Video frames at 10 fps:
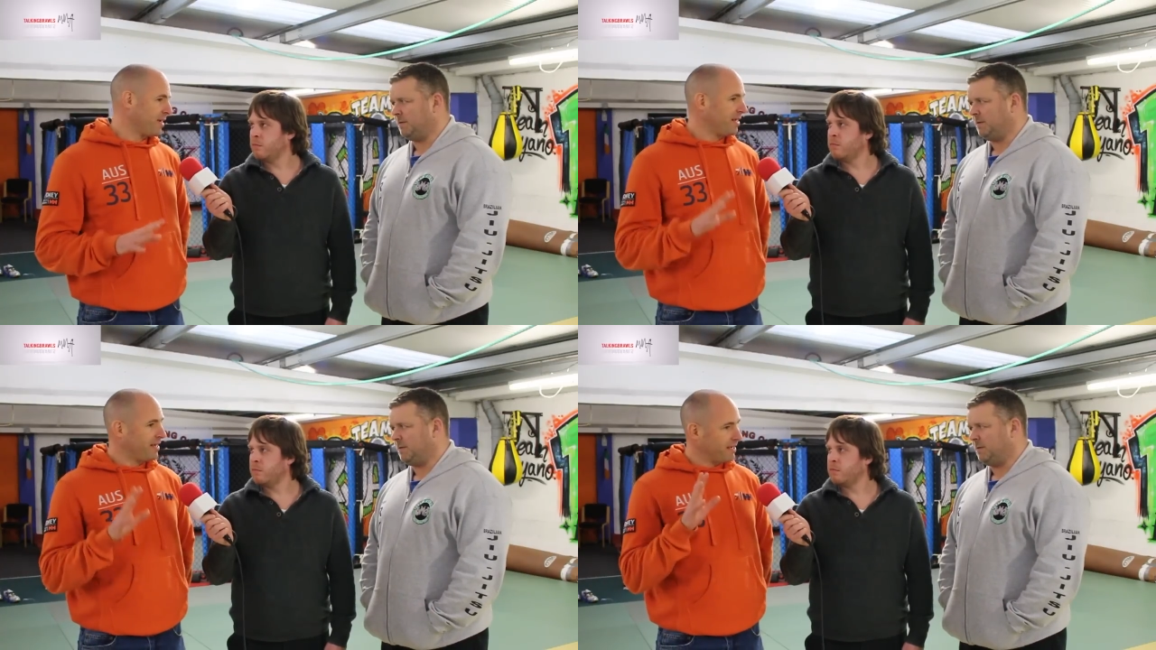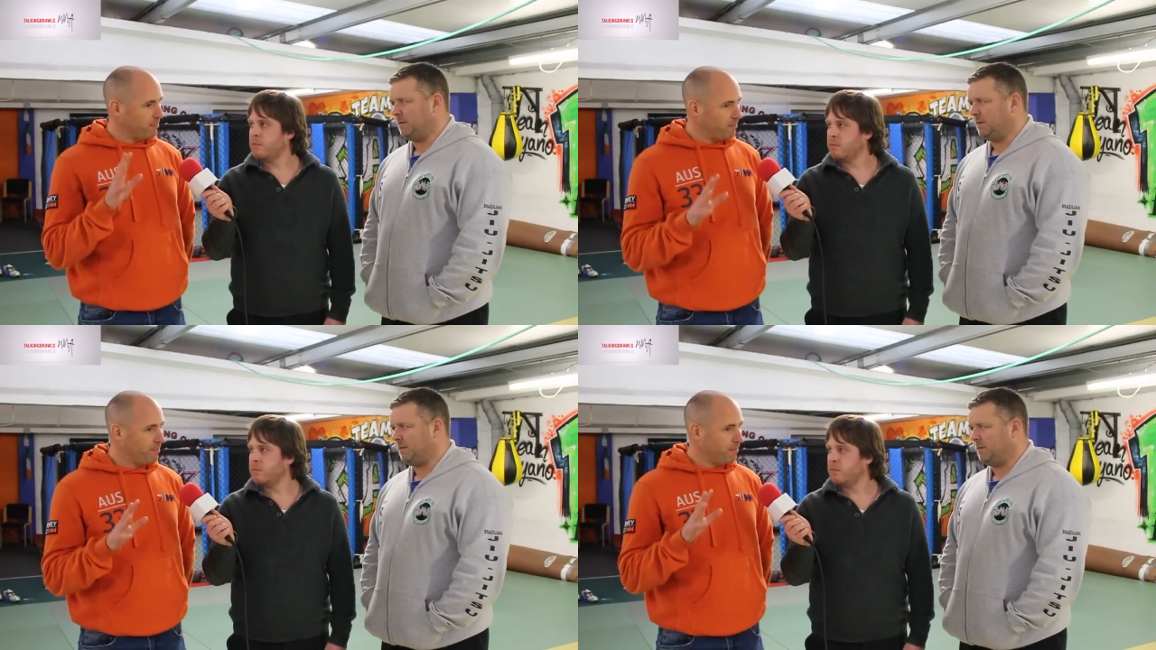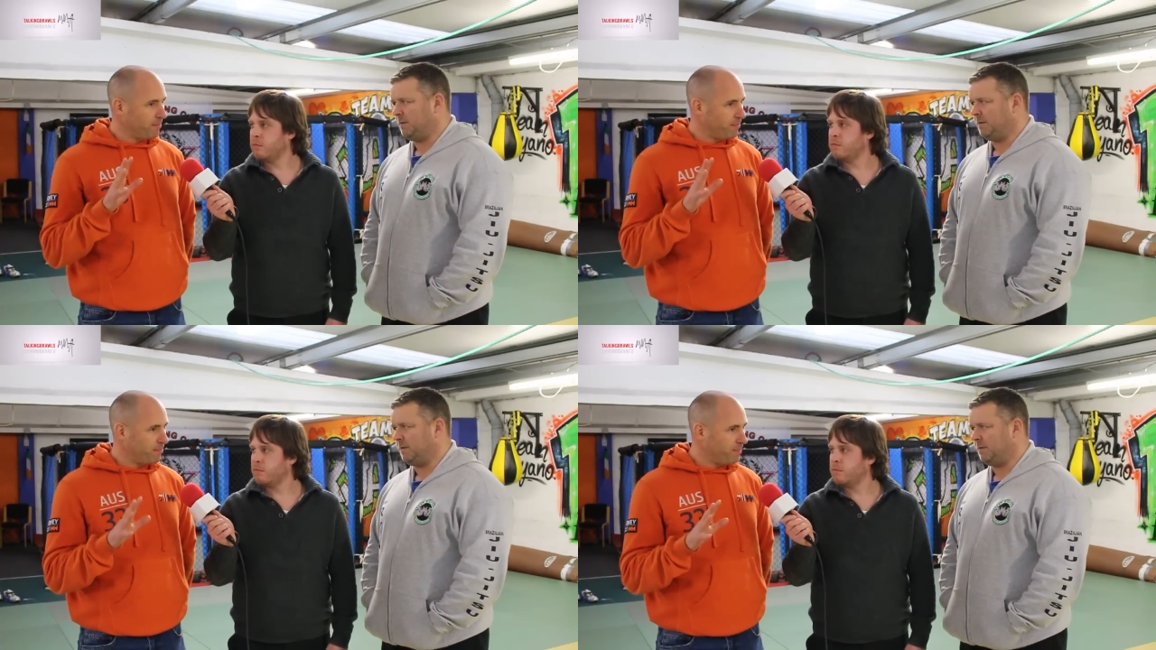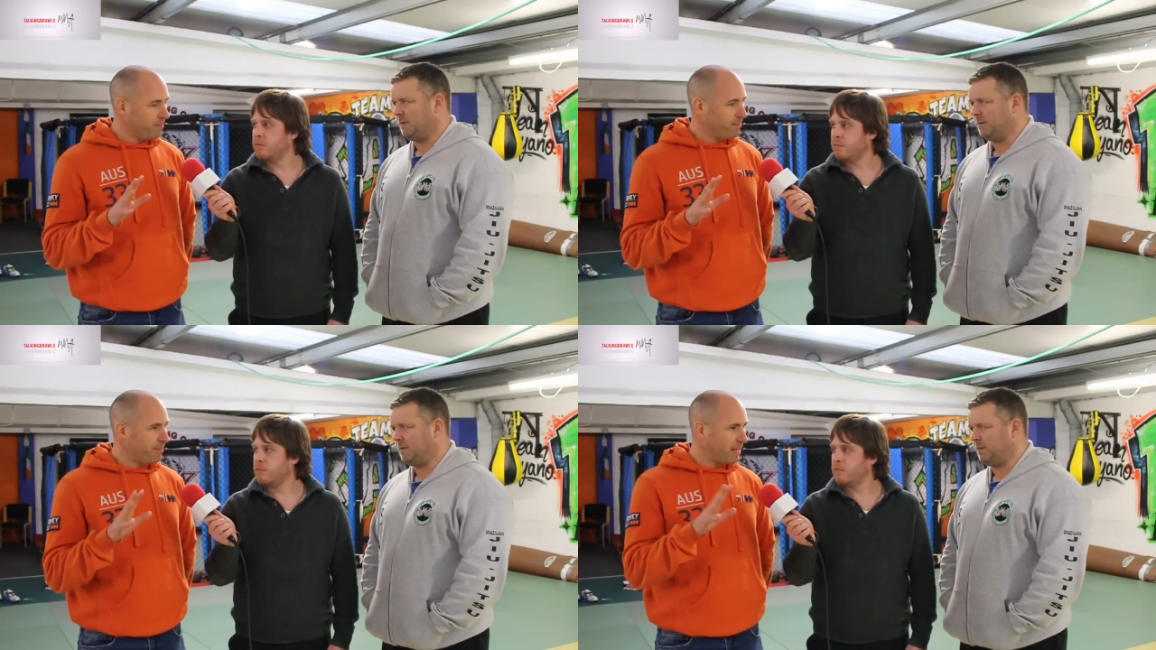Speaker 1: I think
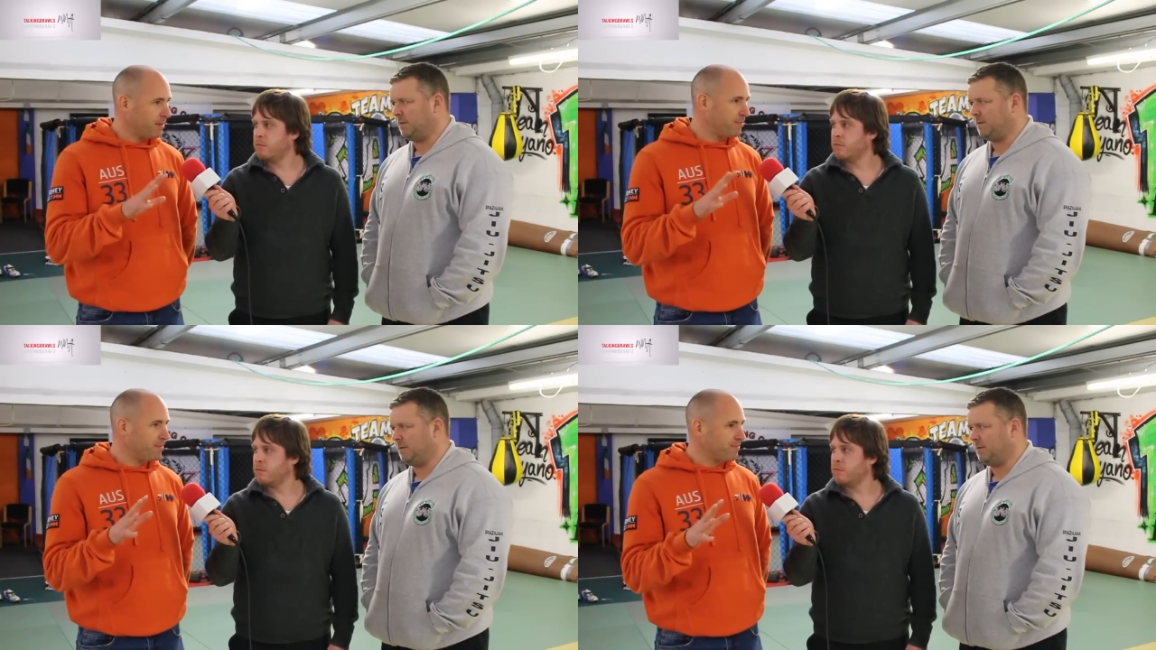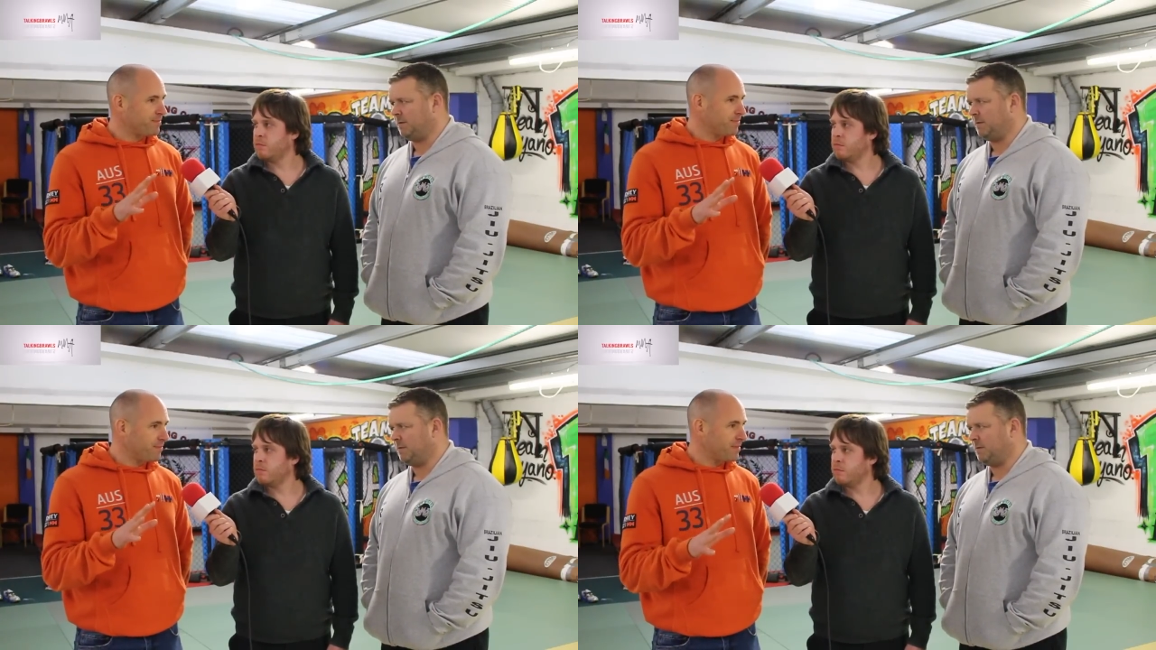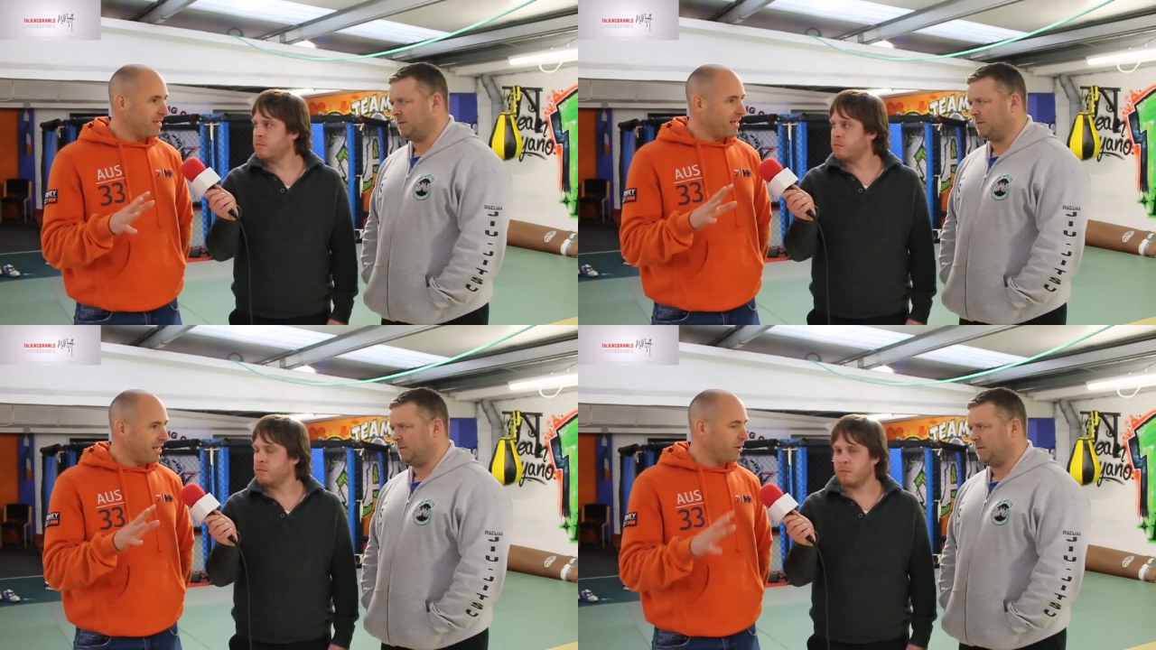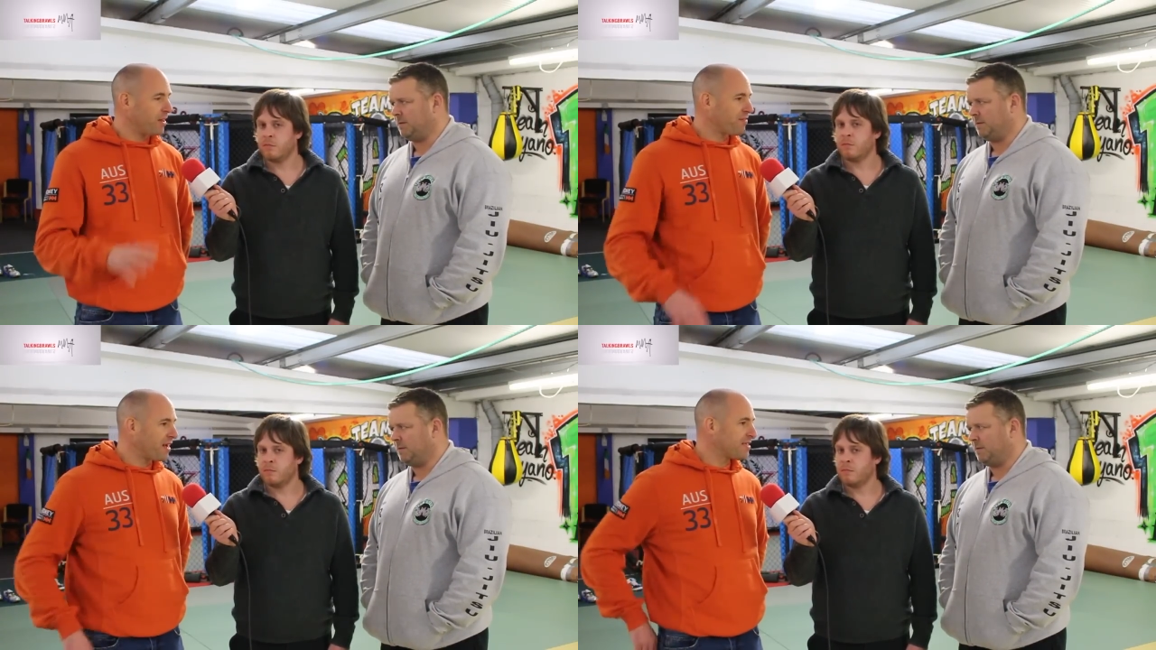Beal, you know,
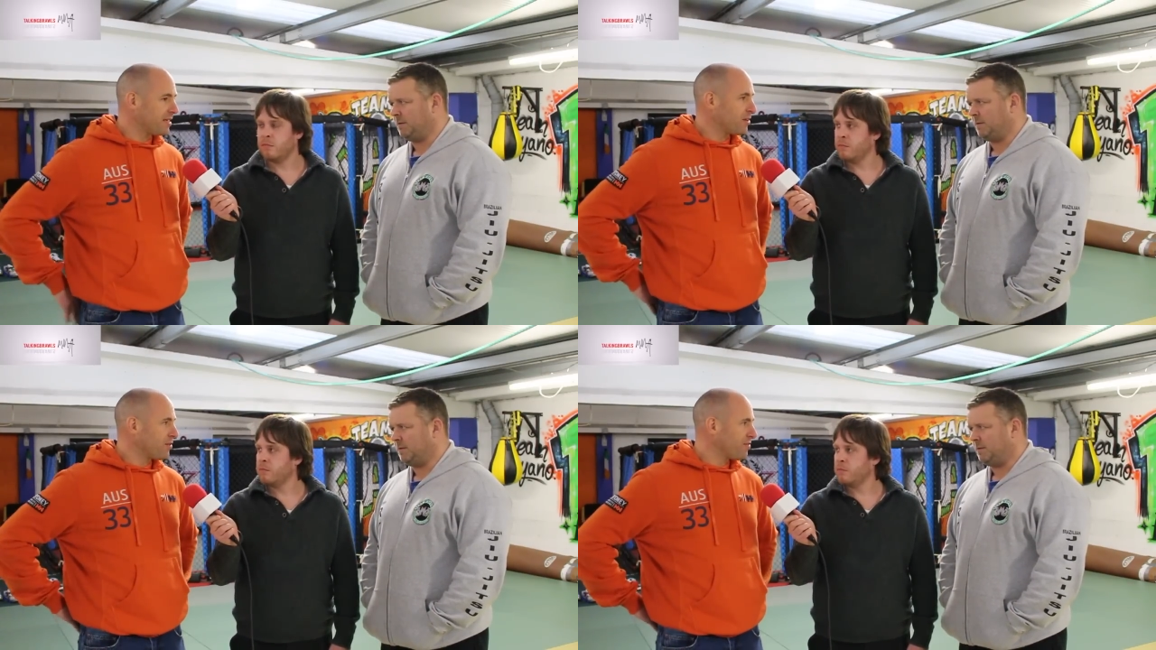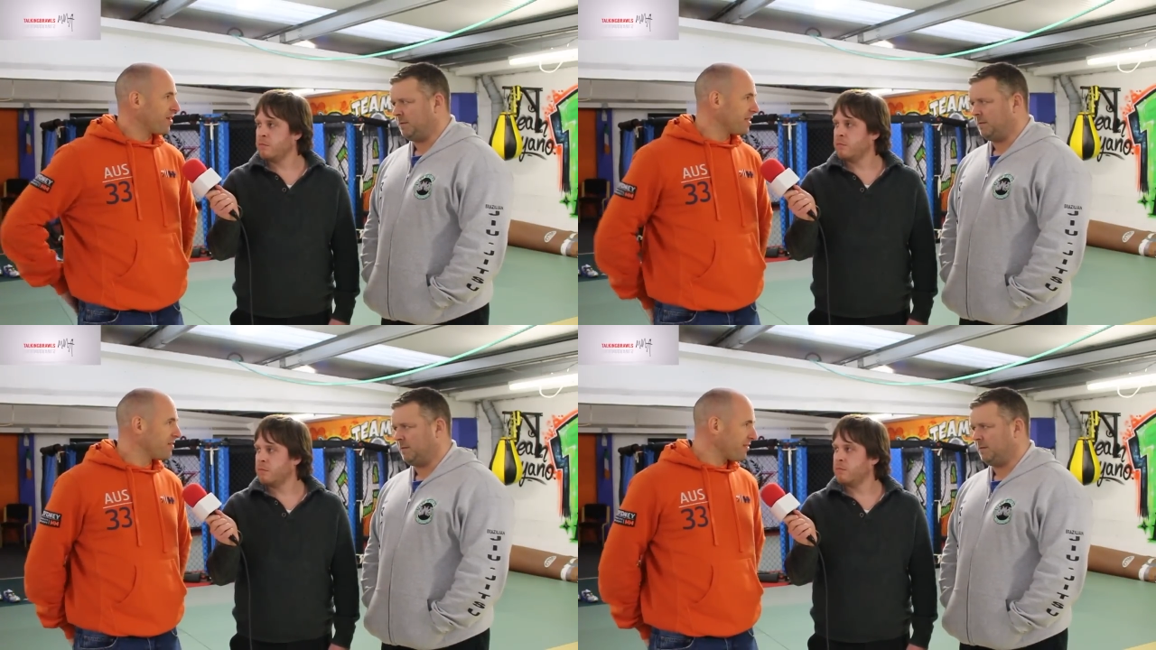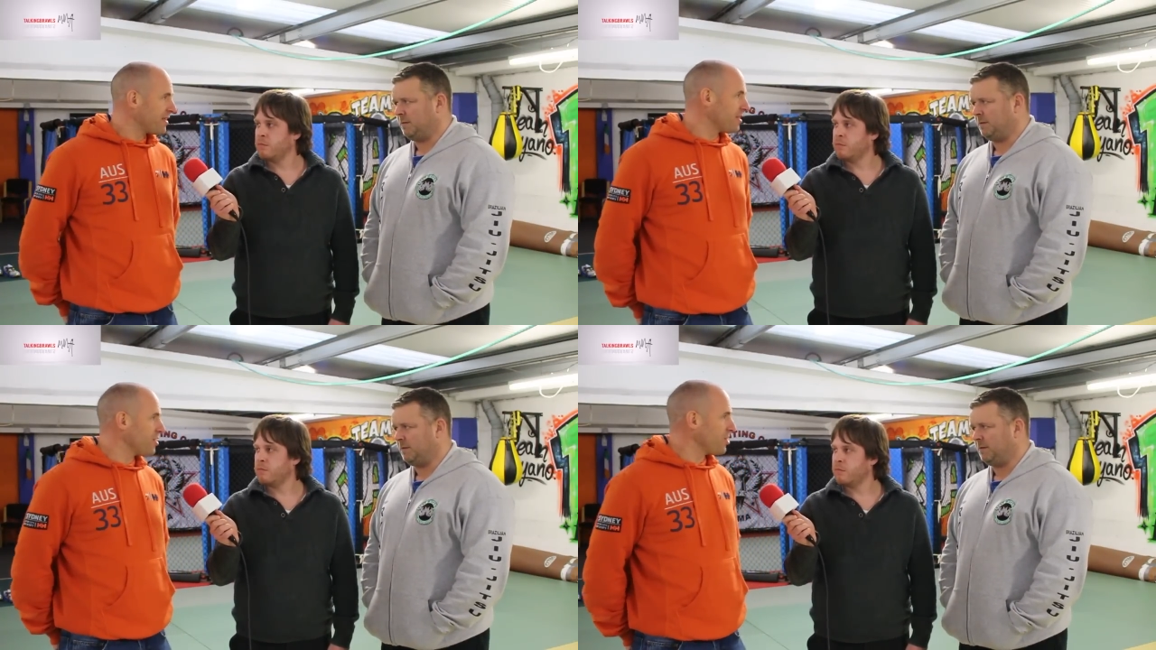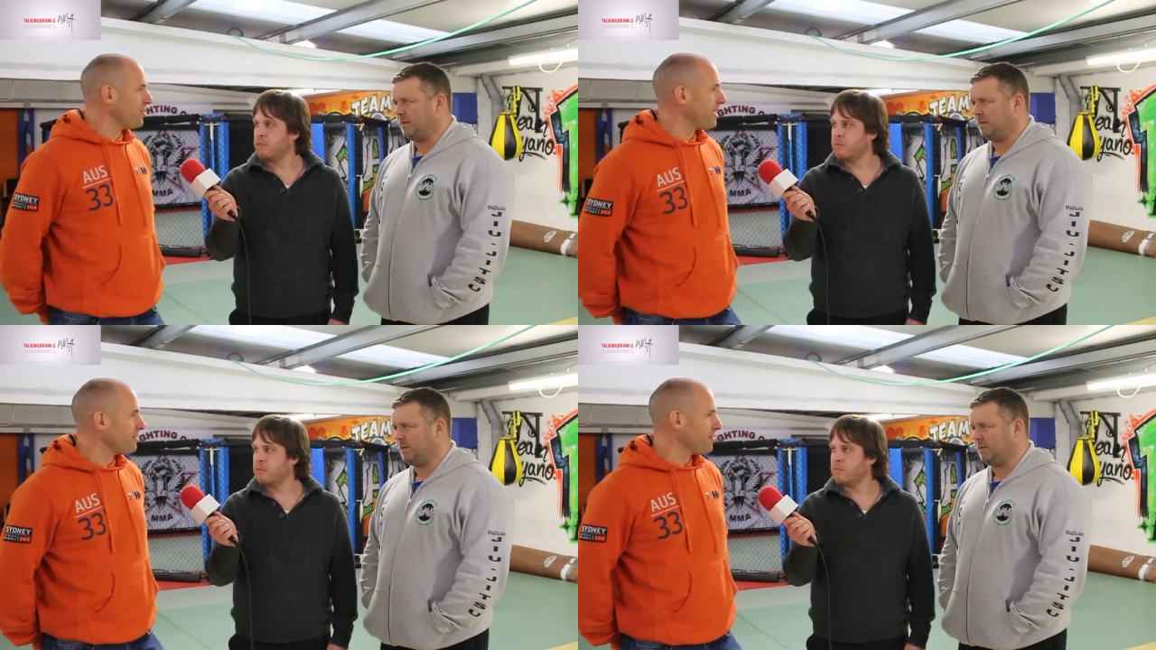he'll fancy a gunfight, he'll fancy a
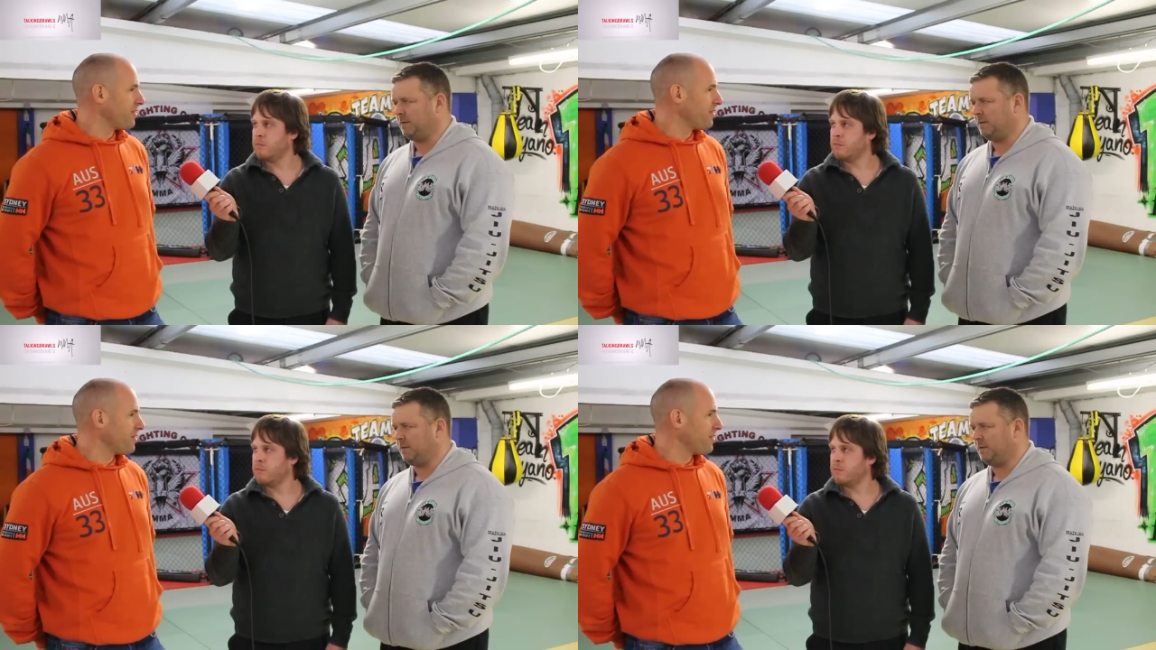shootout in the